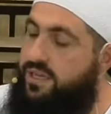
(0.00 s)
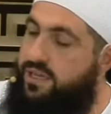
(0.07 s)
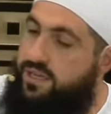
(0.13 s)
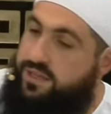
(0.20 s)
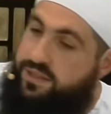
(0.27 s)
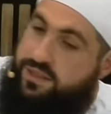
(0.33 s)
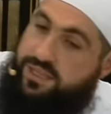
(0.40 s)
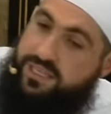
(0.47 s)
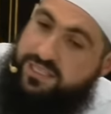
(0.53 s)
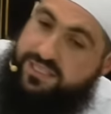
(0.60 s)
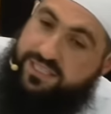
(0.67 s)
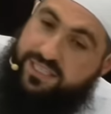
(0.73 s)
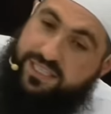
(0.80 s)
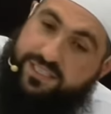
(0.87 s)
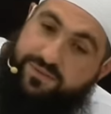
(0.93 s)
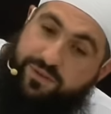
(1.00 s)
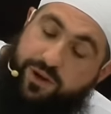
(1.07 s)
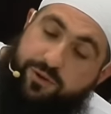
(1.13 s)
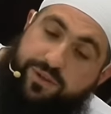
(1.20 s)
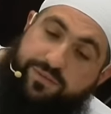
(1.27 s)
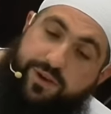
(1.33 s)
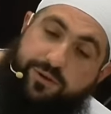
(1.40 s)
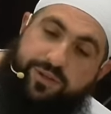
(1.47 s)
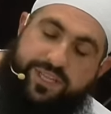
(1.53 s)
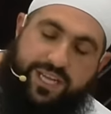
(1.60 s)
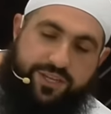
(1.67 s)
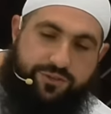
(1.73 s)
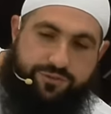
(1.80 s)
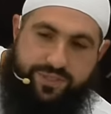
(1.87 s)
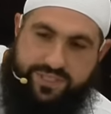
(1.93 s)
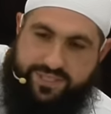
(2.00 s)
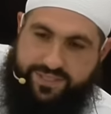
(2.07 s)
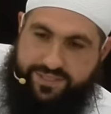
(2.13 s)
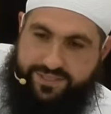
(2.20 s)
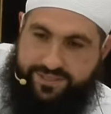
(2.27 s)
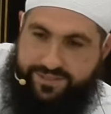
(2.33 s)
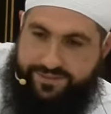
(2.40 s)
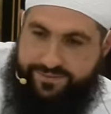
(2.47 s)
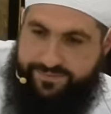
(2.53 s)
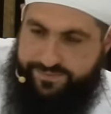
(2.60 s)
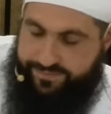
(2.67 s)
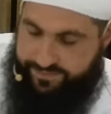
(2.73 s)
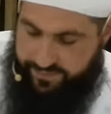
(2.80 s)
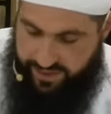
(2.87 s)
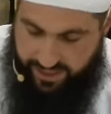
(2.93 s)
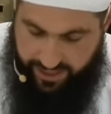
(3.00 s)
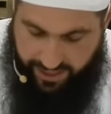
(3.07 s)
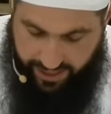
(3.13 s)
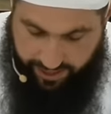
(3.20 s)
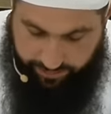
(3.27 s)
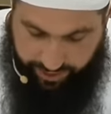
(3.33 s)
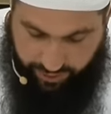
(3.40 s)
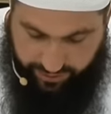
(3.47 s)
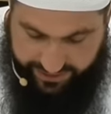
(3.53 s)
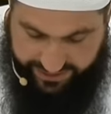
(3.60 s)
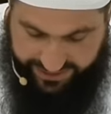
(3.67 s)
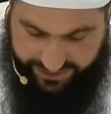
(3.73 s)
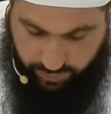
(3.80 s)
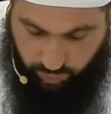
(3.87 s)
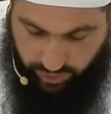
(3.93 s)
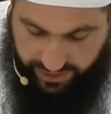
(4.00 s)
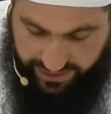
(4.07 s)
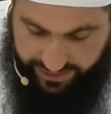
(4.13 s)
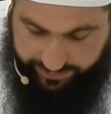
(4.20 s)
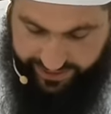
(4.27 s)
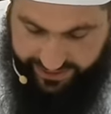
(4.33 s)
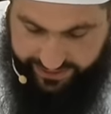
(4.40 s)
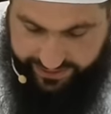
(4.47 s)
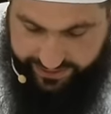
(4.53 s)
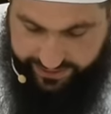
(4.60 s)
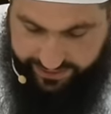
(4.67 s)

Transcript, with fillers: This is very, very dangerous because this will limit